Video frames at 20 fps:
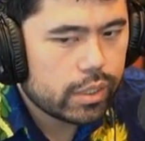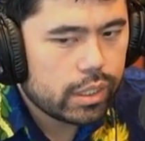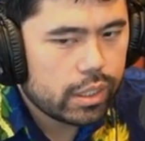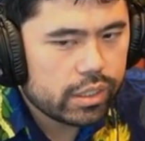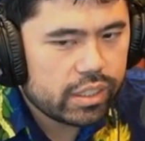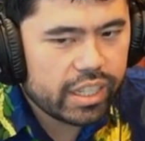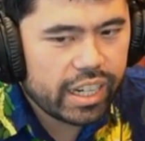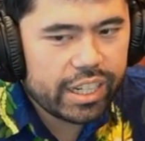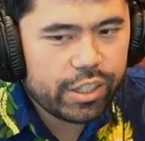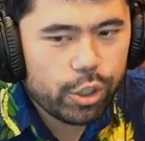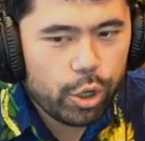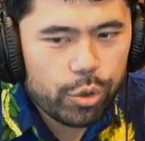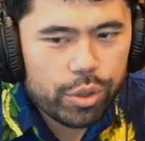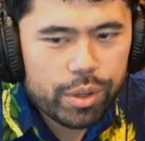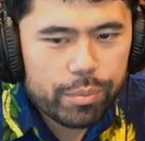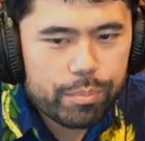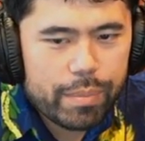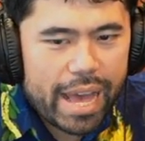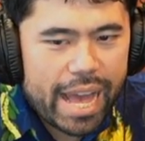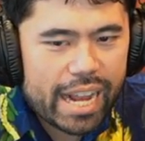Yeah, I know
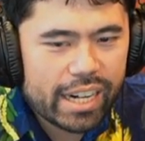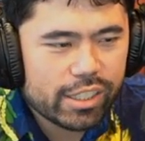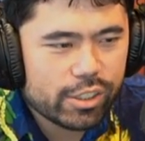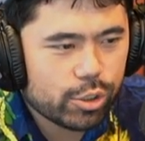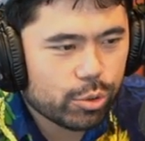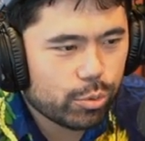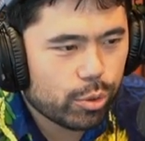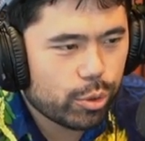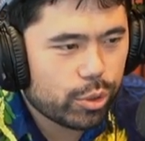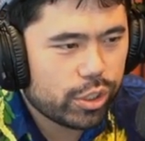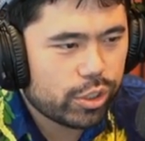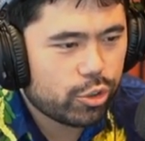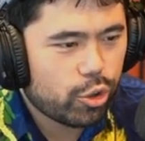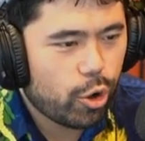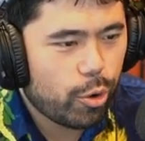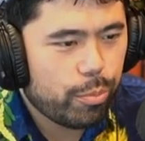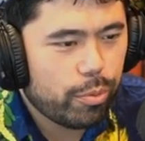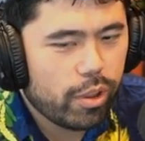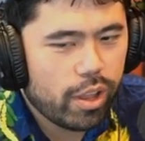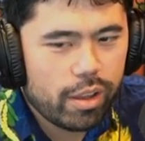that Magnus, Aronian, and
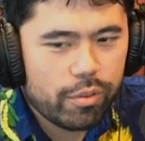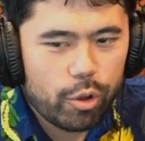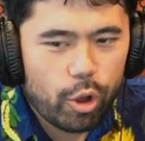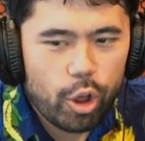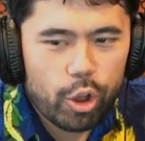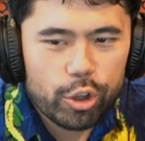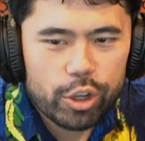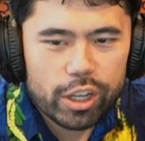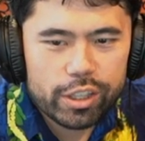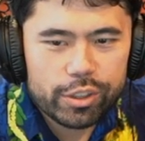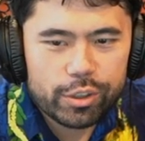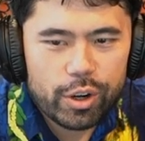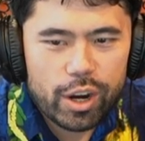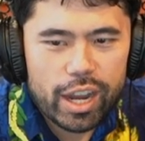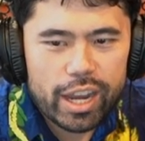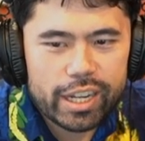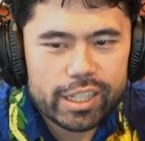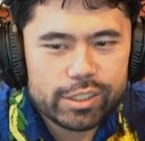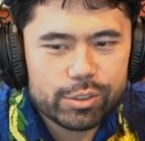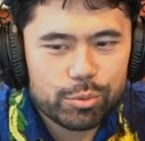Topalov all got their
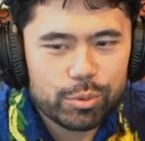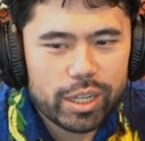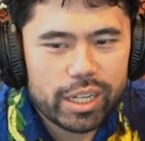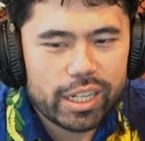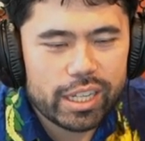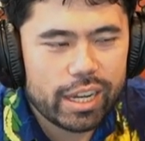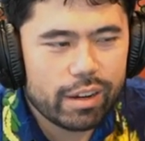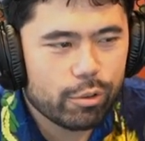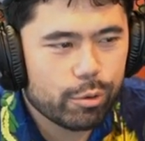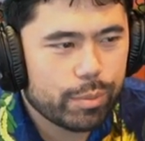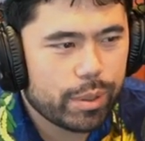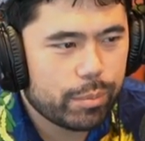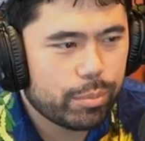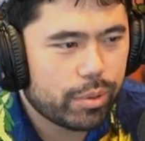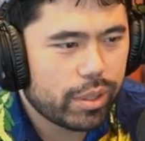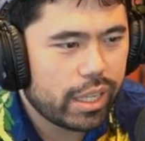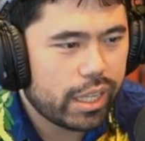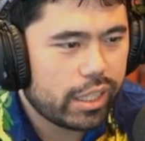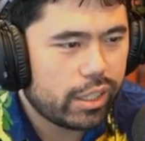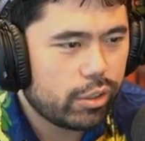highest rating ever by
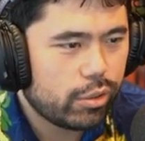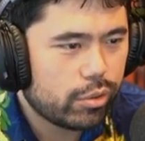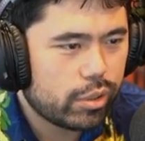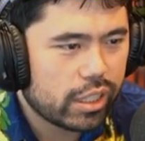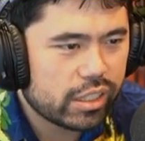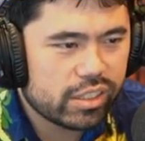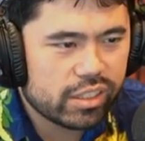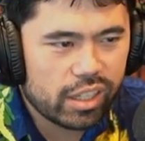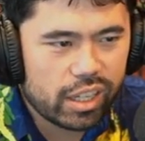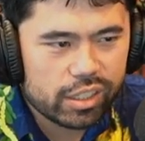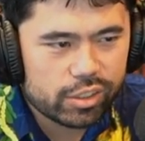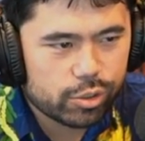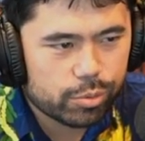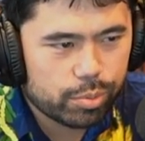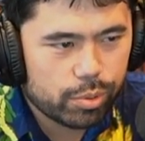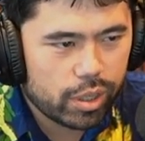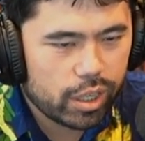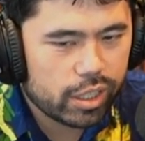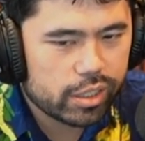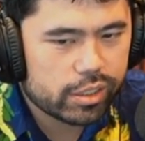playing you. That's not
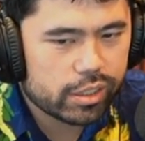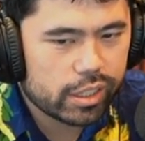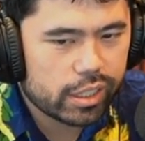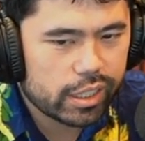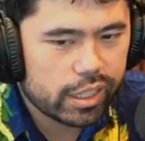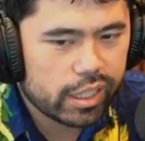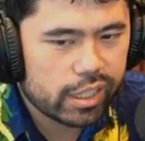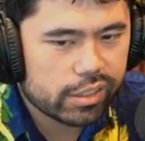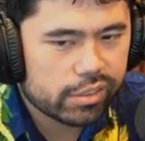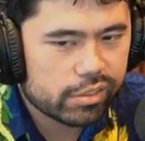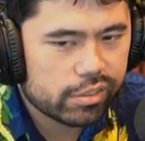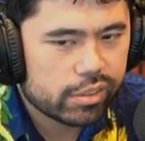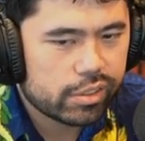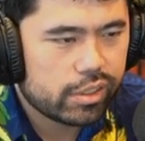surprising, I guess.